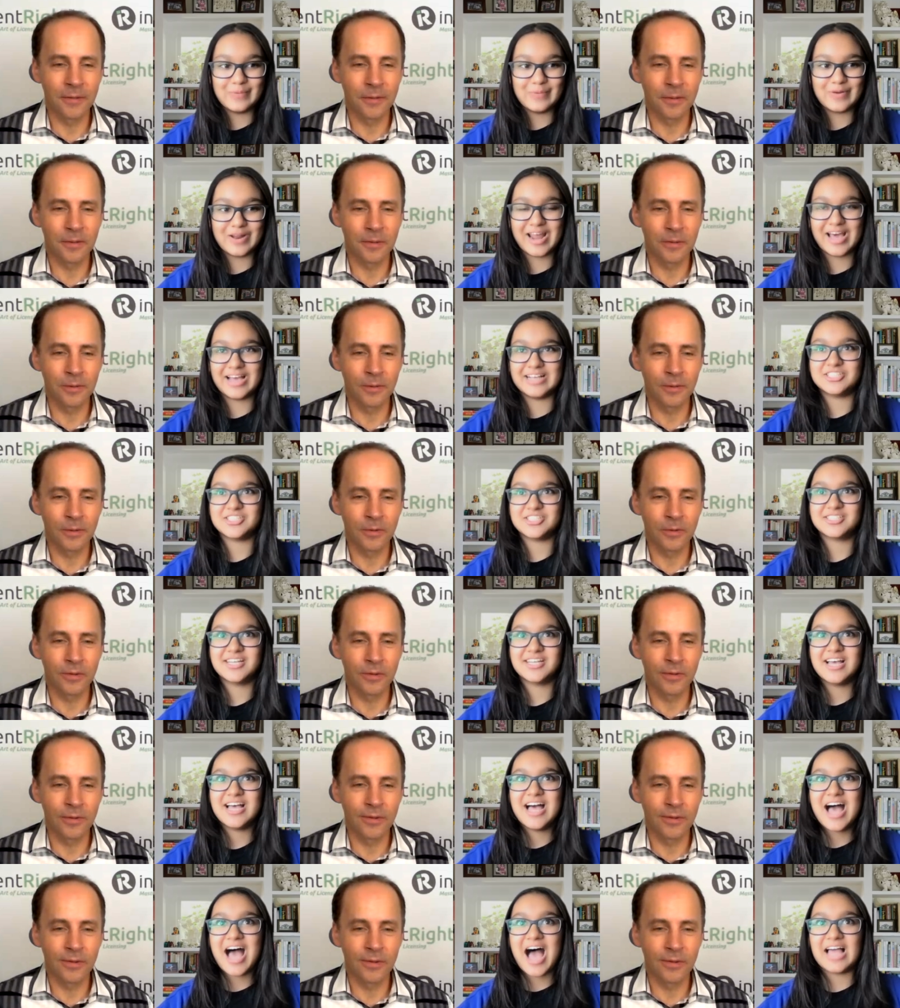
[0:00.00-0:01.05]
Speaker 1: And I just,
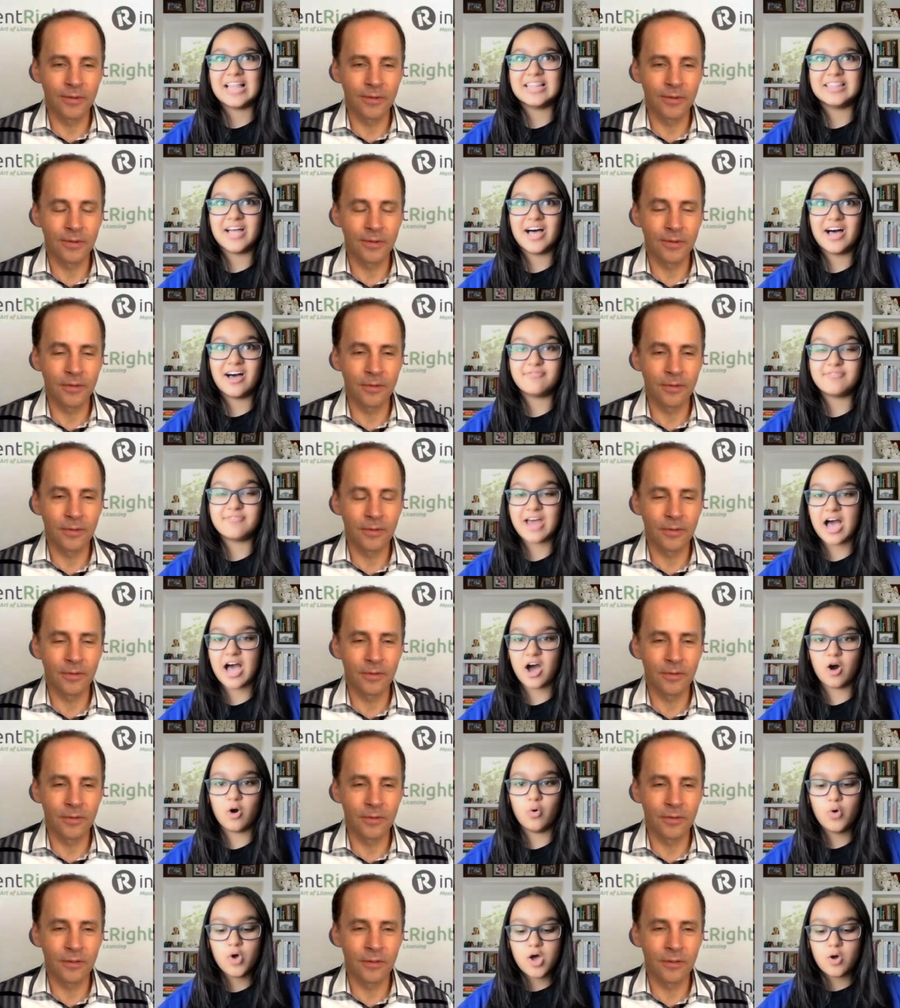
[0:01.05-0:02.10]
I loved
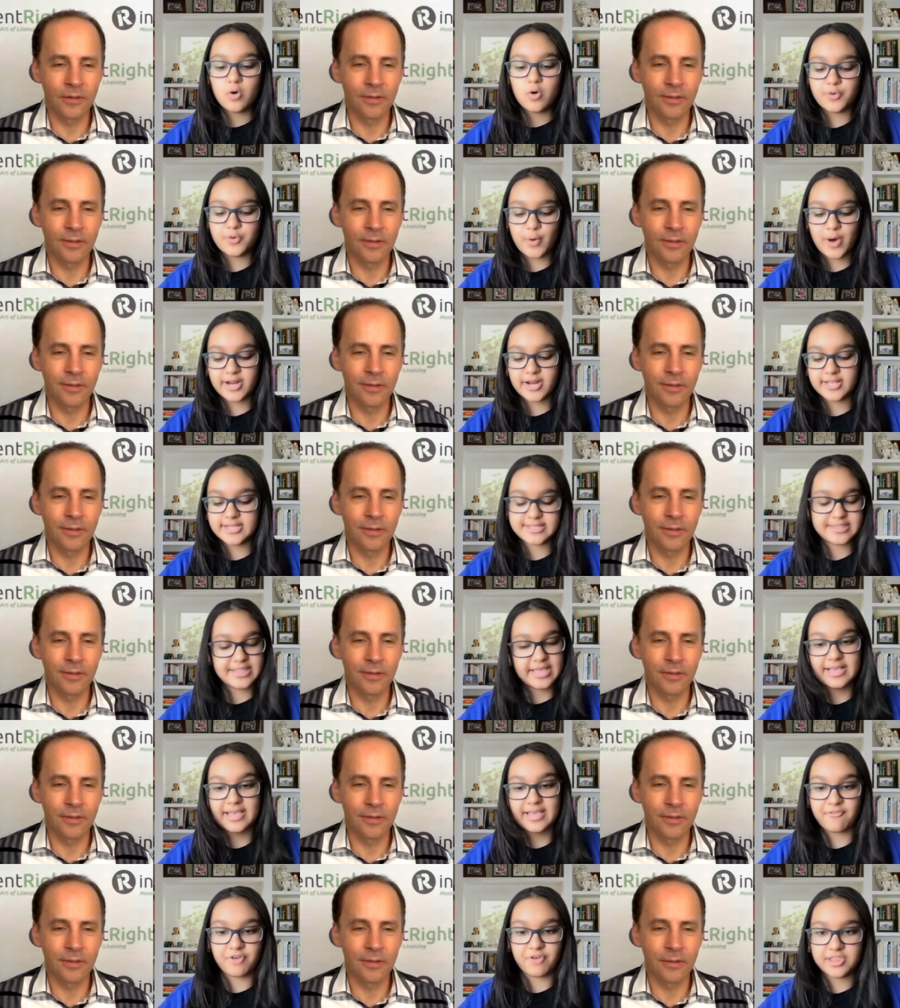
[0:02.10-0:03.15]
how you had to think
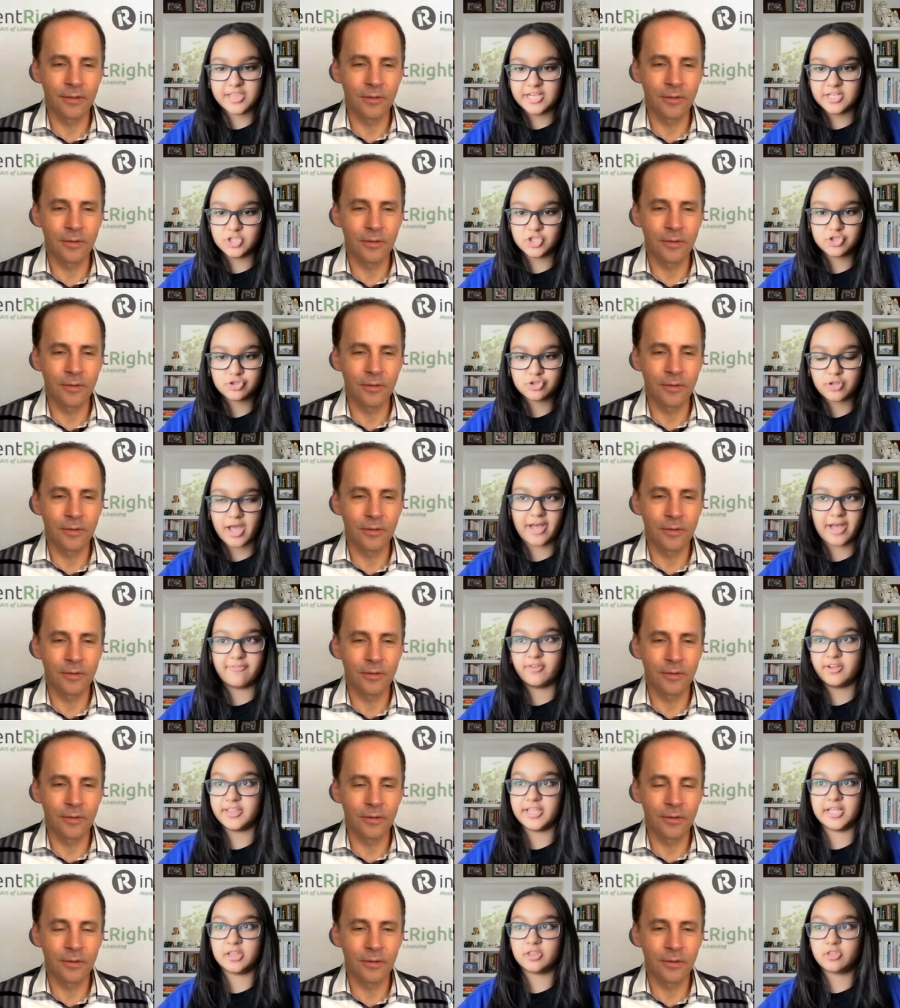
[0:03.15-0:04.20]
everything,
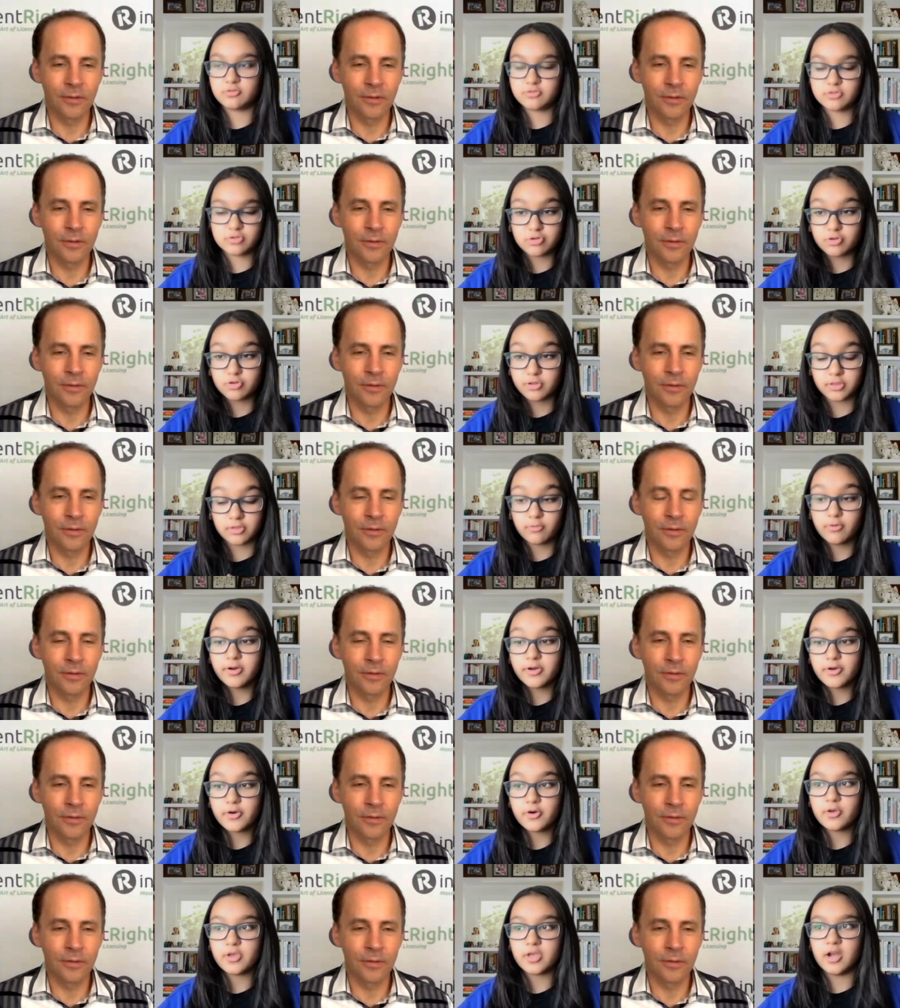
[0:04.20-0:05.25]
everything
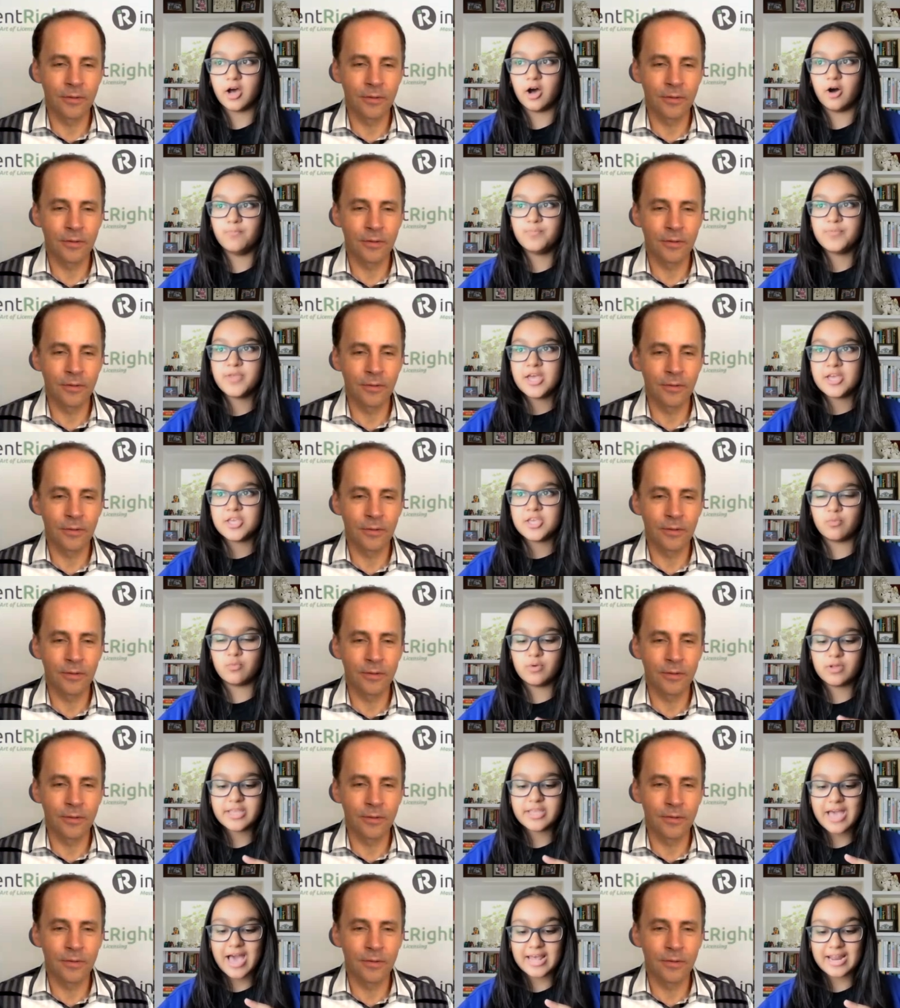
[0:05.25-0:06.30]
through, you know, you
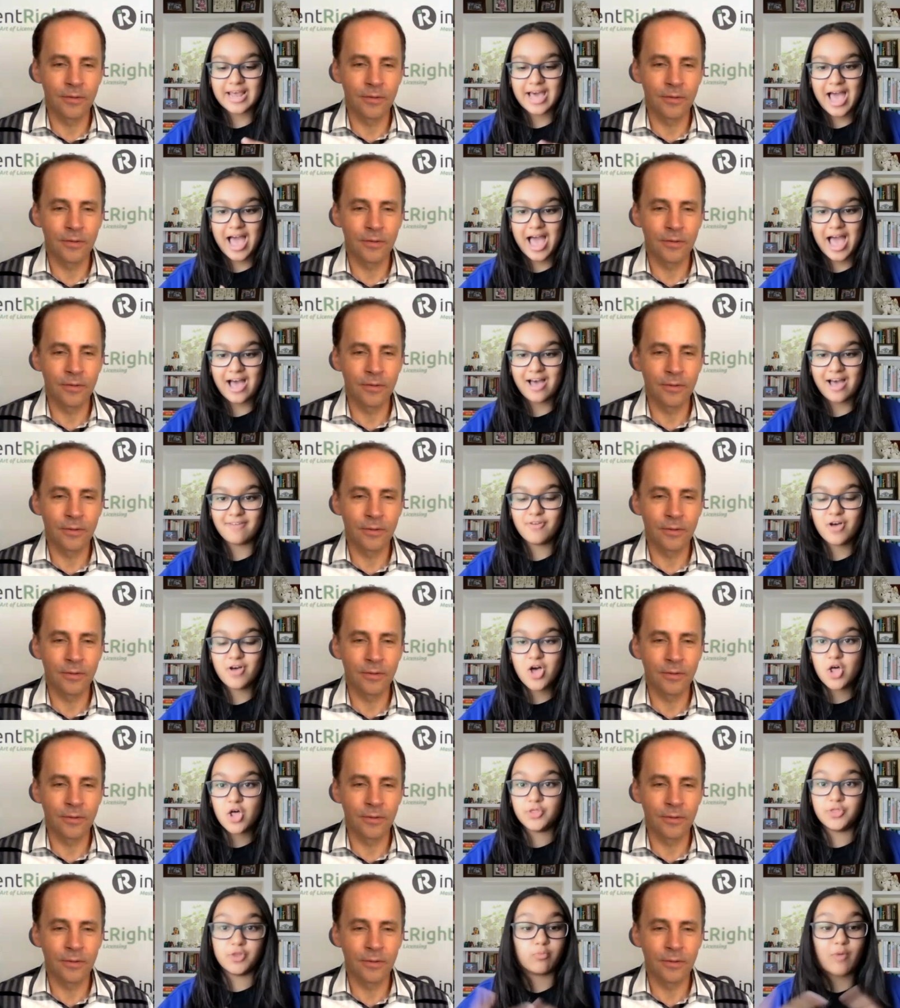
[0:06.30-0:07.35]
really had to have
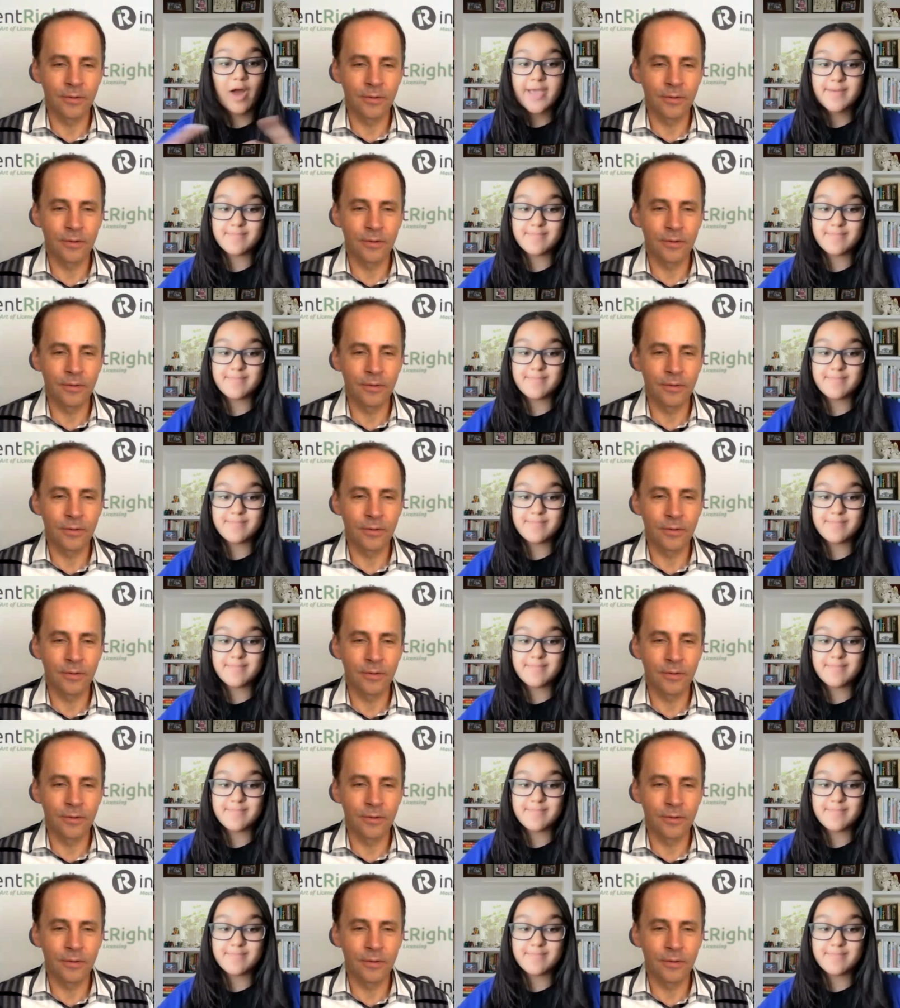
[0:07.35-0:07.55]
the right